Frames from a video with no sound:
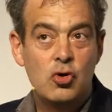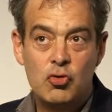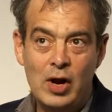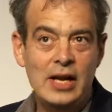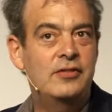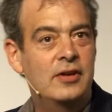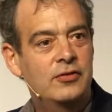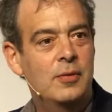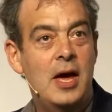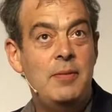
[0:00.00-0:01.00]

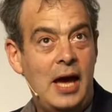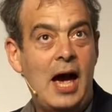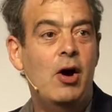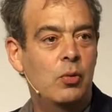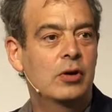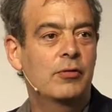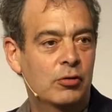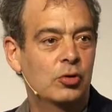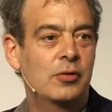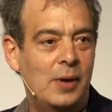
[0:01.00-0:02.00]
relative to maybe how I would have
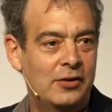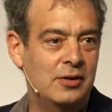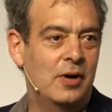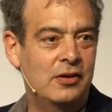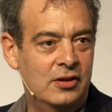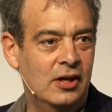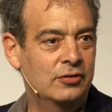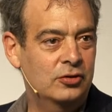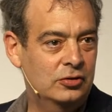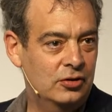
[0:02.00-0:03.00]
thought about it
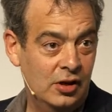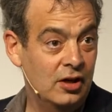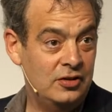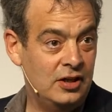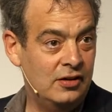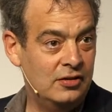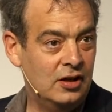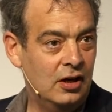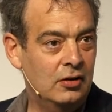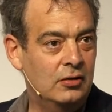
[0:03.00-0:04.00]
myself 30 years
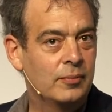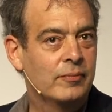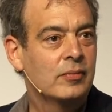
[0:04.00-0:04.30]
ago.